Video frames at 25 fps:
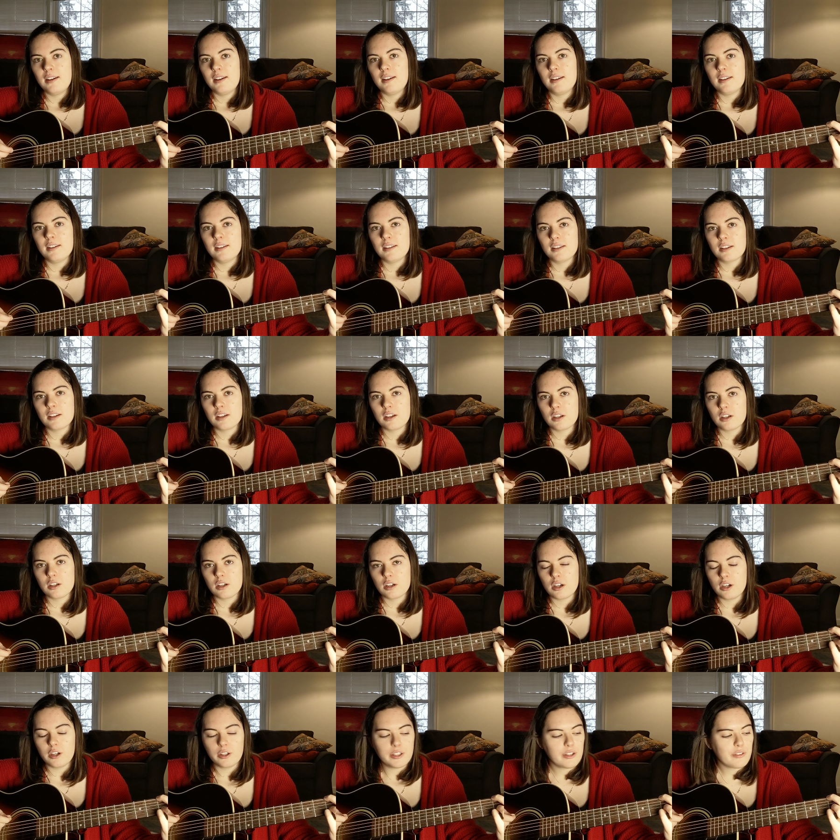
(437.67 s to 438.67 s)

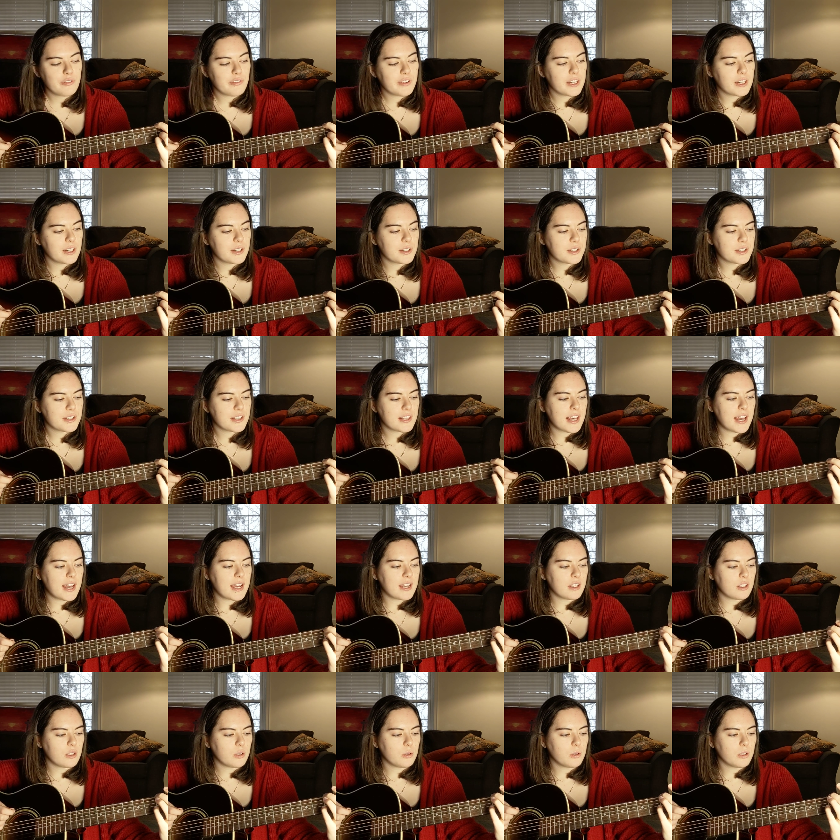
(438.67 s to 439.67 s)
Curl your fingers so
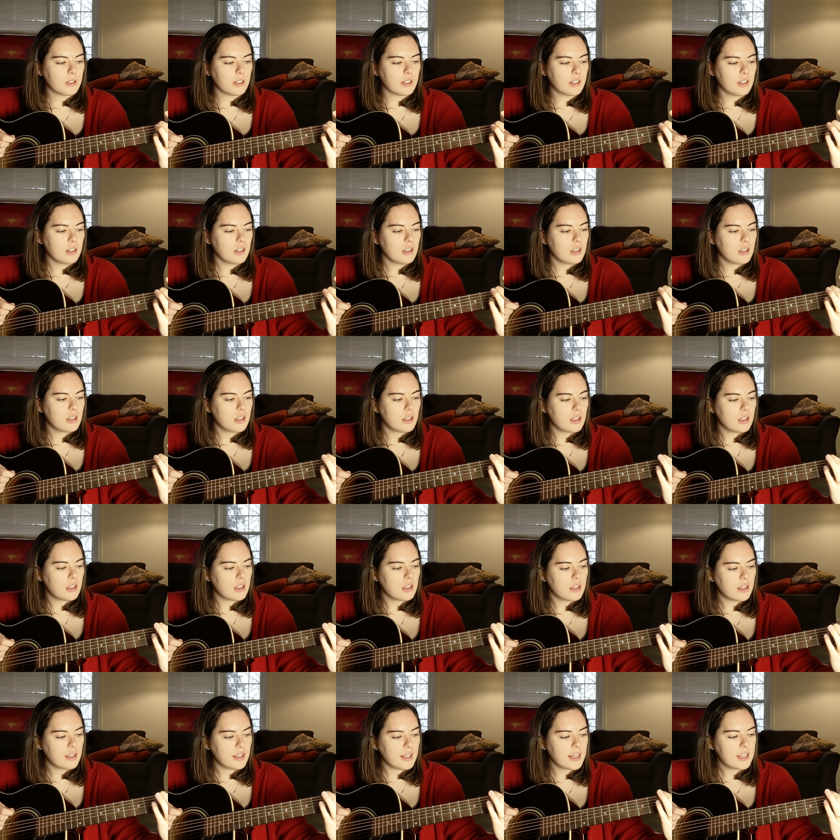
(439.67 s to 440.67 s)
that
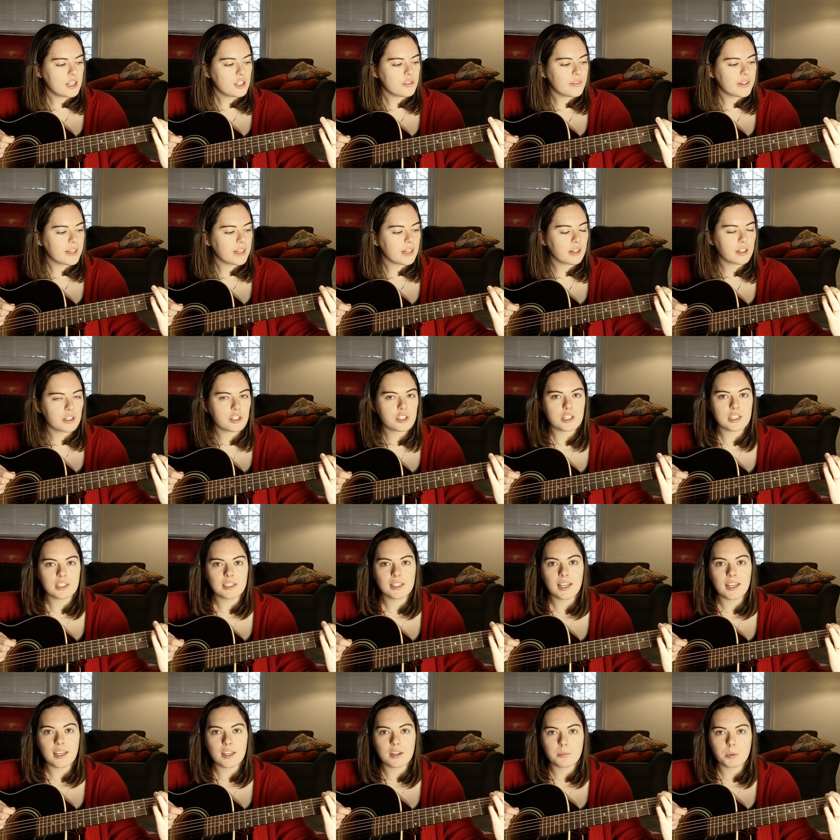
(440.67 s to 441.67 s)
each finger
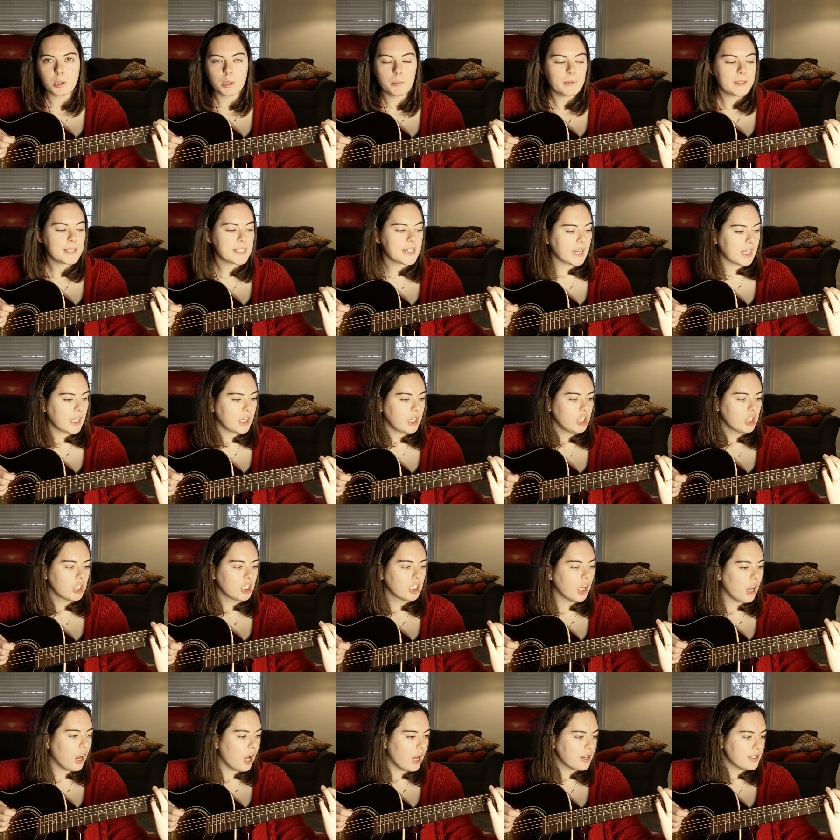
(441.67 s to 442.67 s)
should land
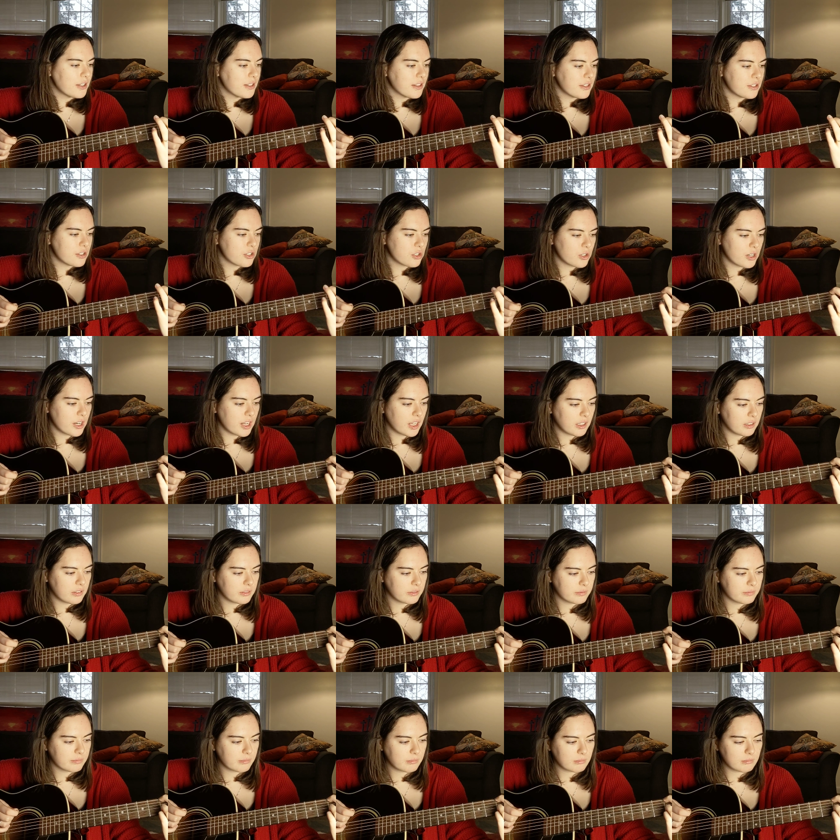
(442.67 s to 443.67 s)
perpendicular onto the string.
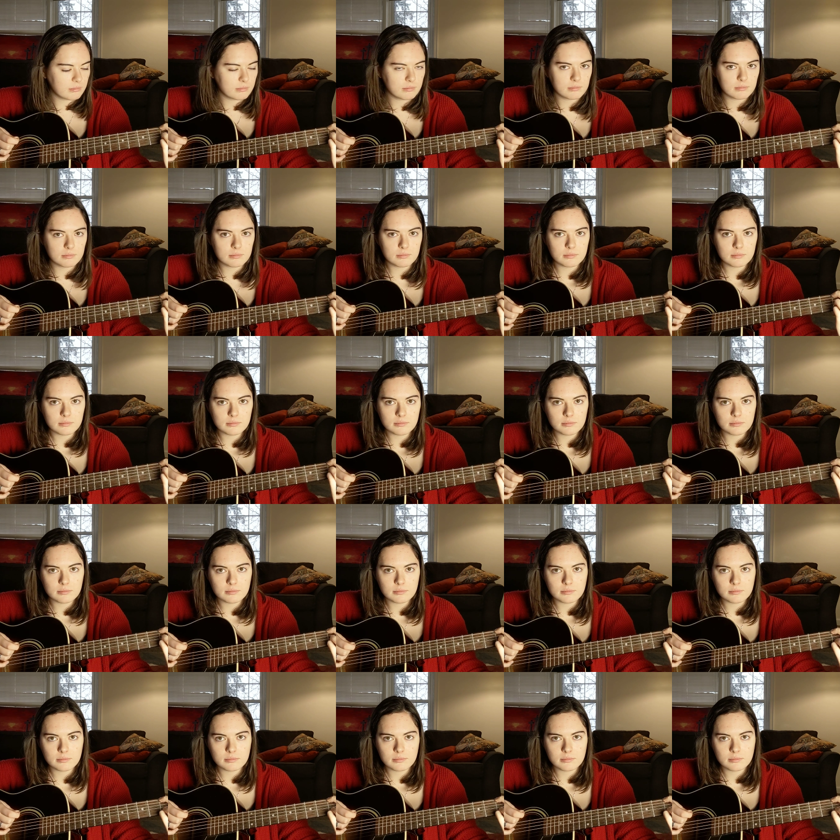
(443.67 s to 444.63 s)
You